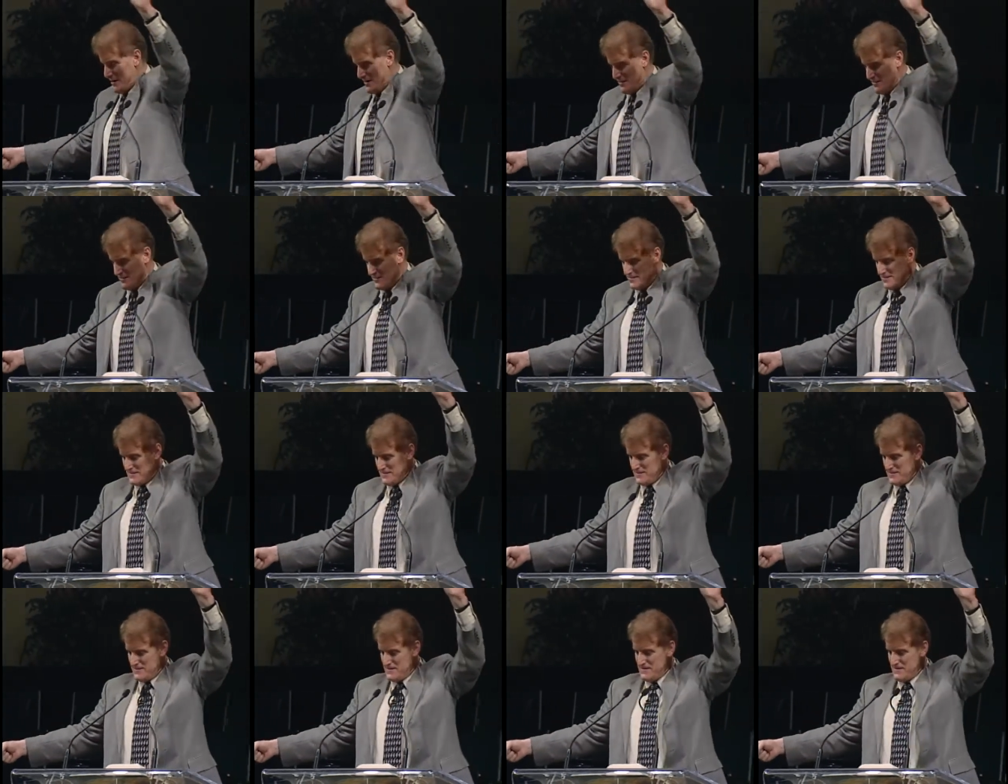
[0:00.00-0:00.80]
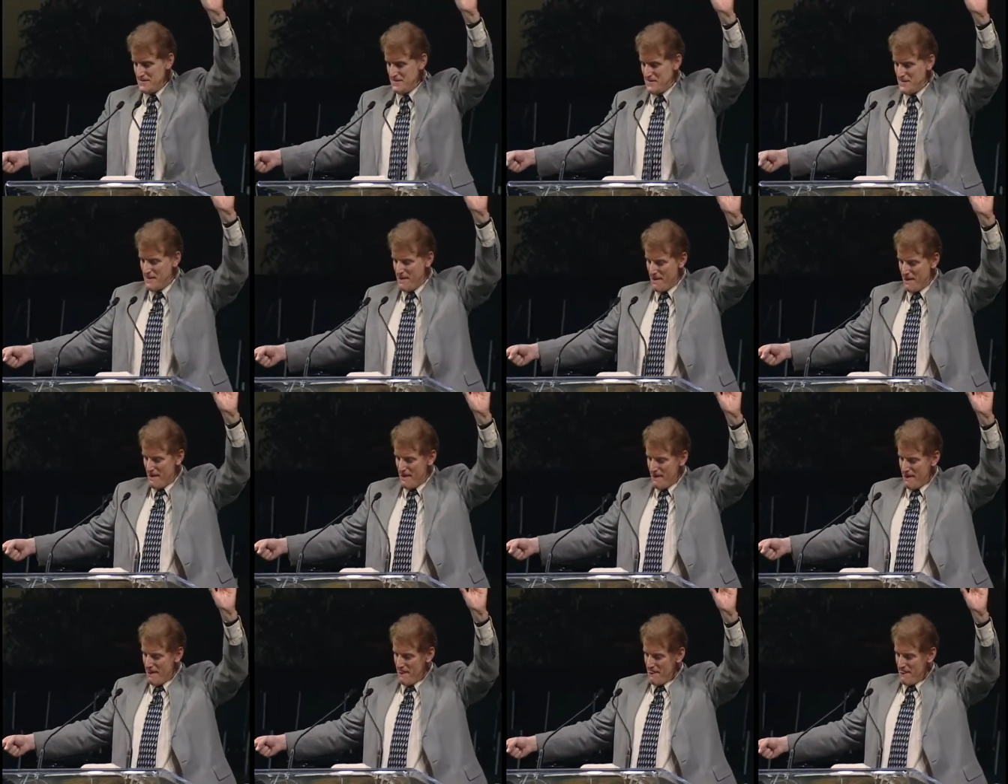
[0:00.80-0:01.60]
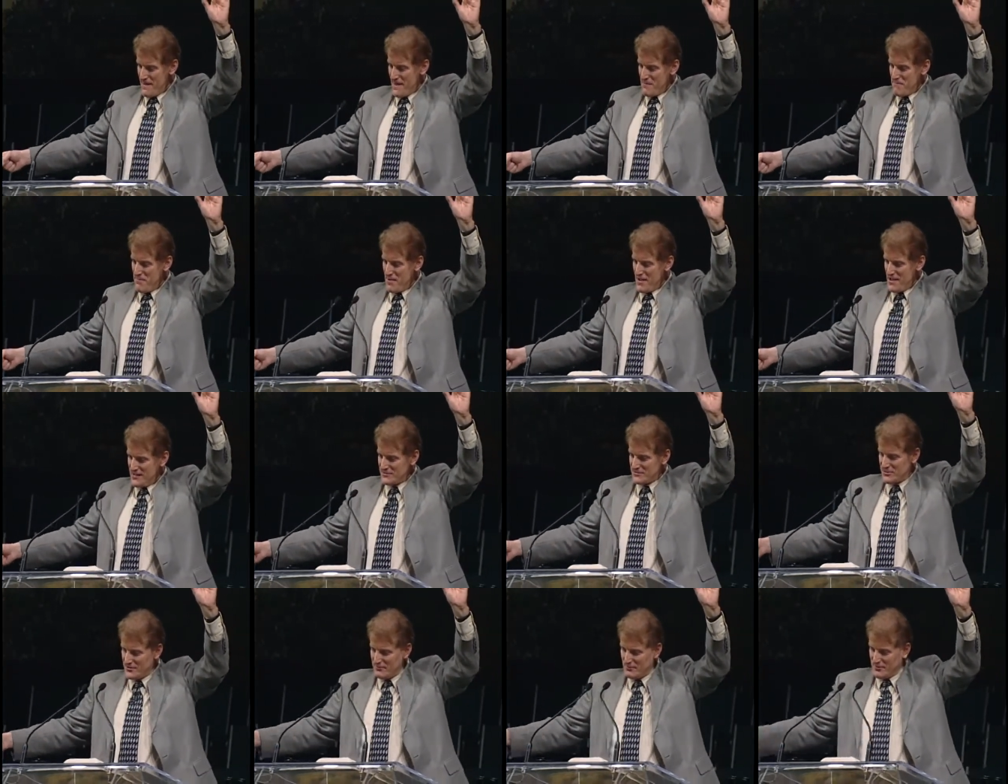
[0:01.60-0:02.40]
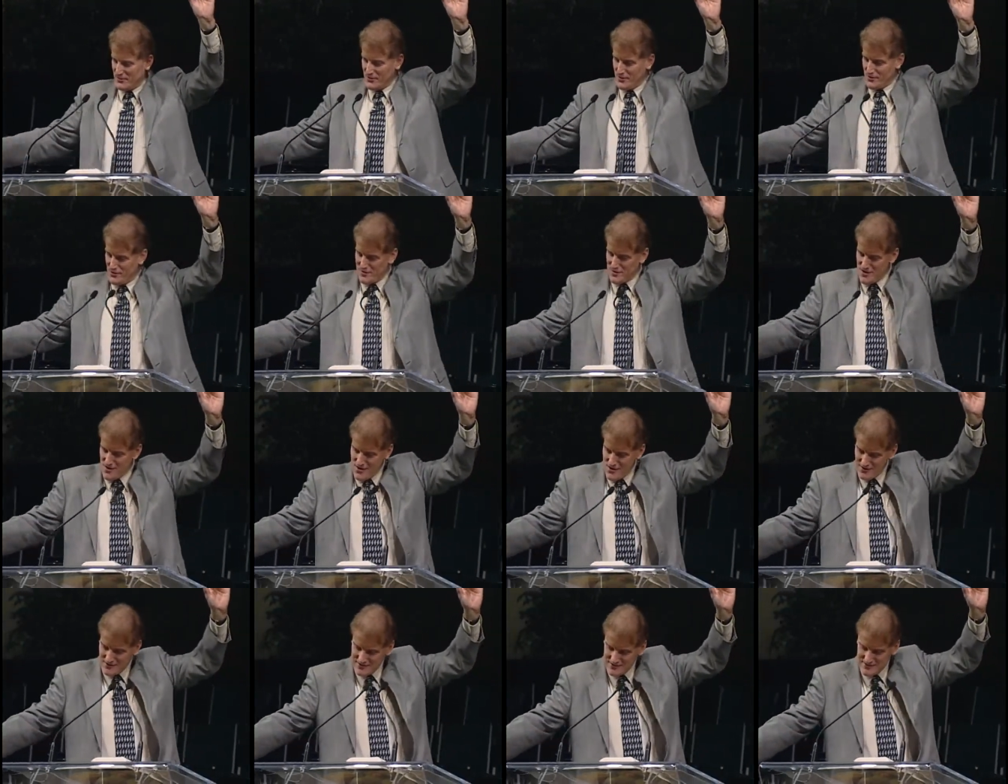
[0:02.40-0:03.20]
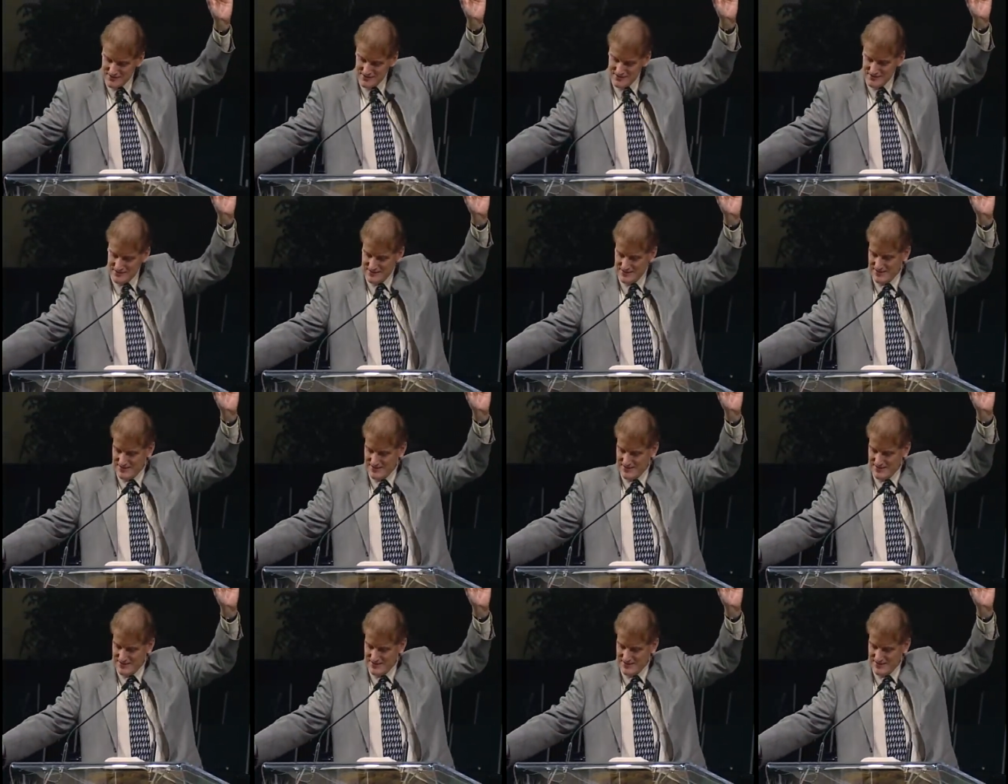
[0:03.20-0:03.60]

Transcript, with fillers: Father. They passed the baton on,